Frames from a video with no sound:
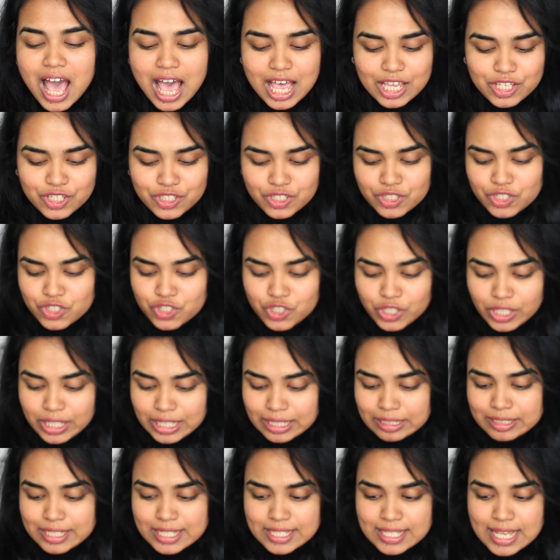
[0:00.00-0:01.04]
and
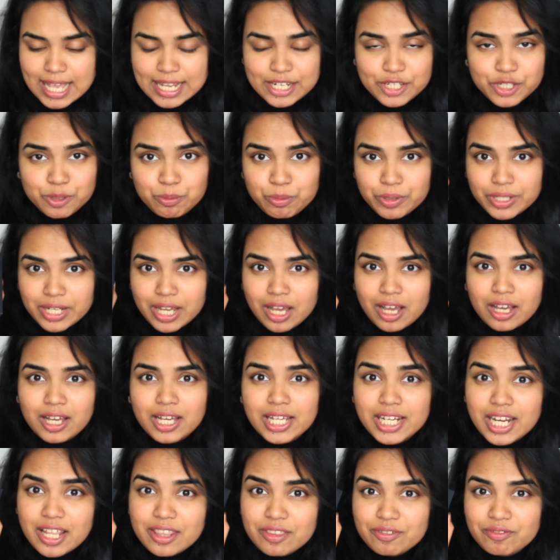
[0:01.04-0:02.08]
she decided to bring out
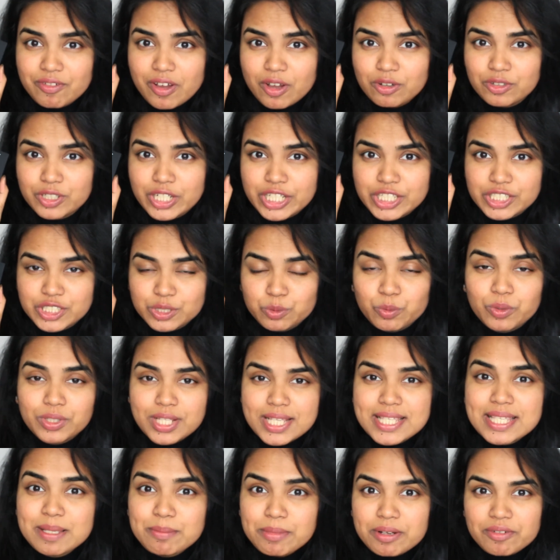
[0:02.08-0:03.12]
another foundation, well, a
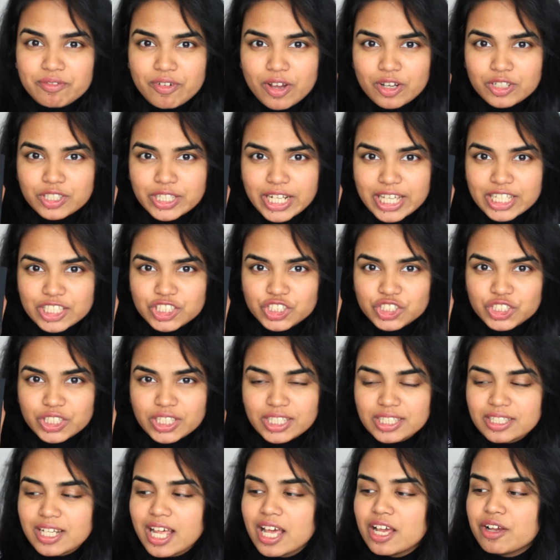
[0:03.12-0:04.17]
similar
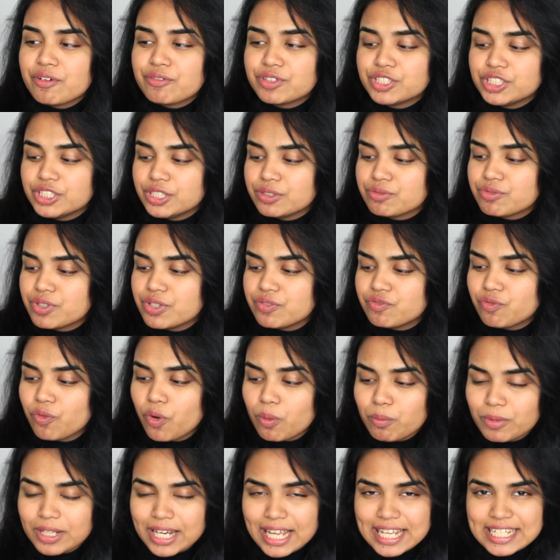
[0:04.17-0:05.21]
foundation. She
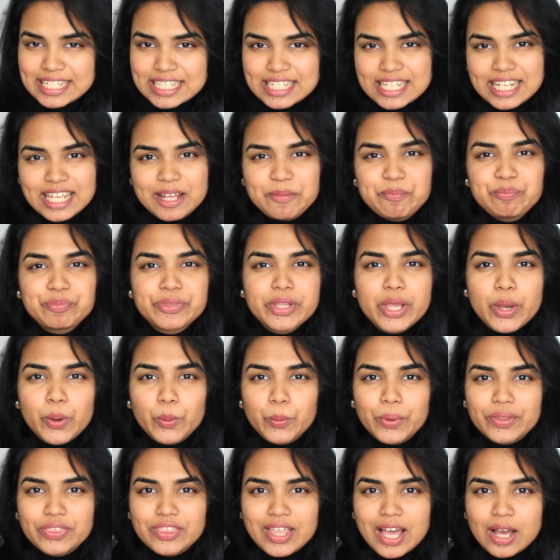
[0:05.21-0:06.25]
reformulated it
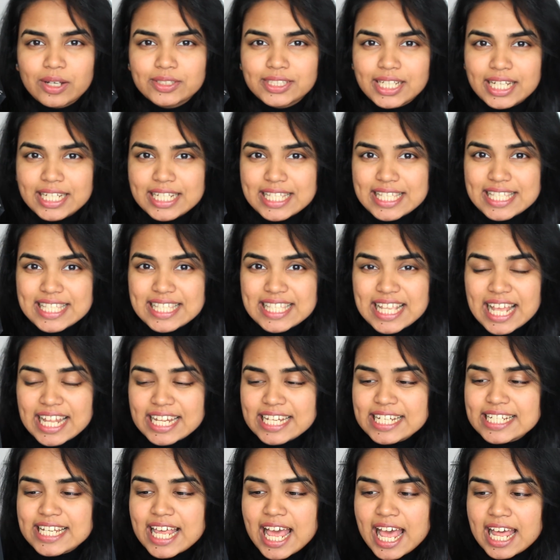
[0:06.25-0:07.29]
without any
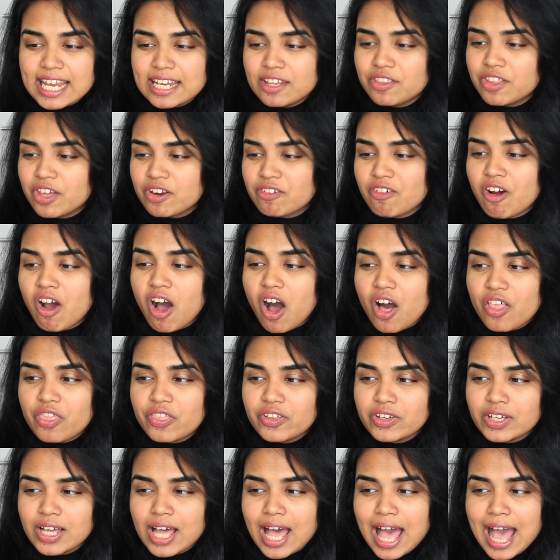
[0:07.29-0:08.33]
scent, and there are
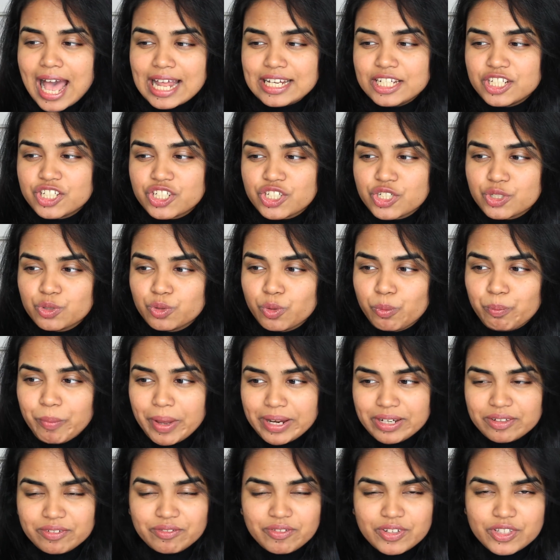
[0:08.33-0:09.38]
other additional
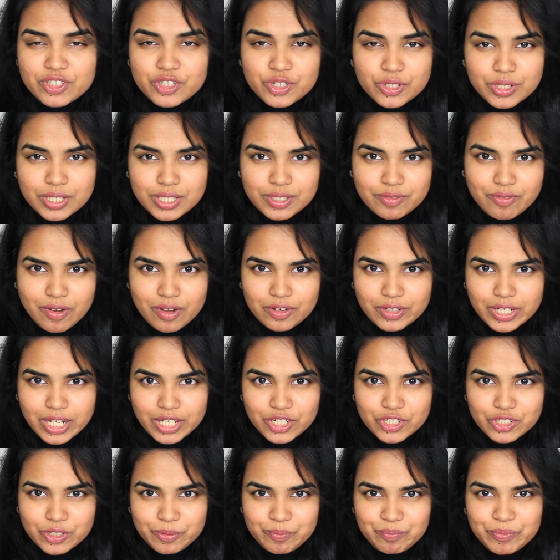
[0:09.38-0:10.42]
benefits to this
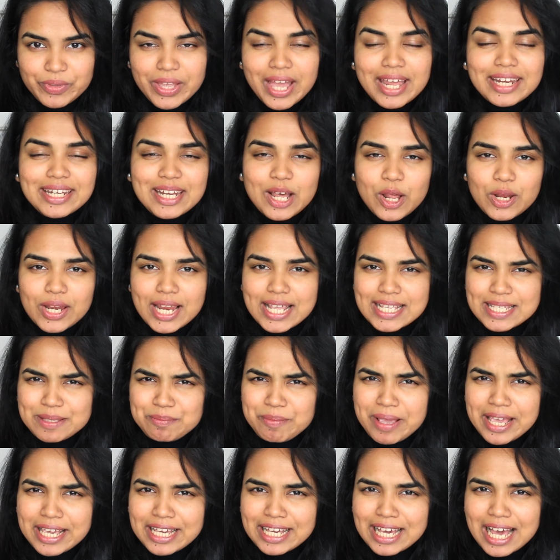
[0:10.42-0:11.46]
foundation. Now let's
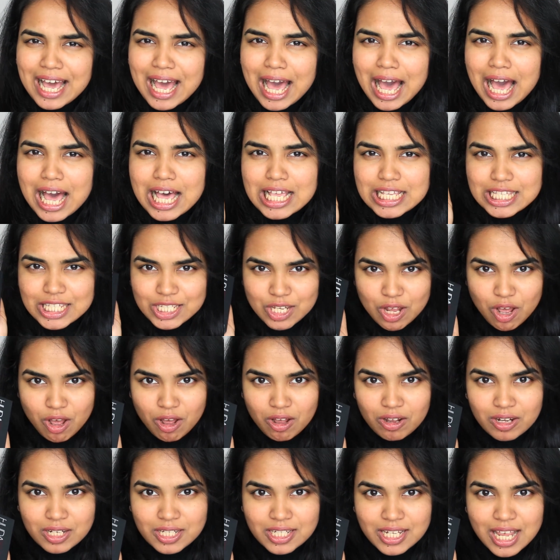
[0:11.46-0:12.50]
make a
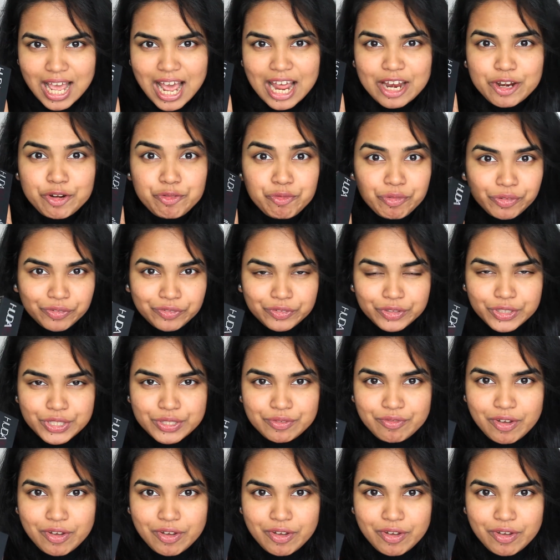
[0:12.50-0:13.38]
start and review this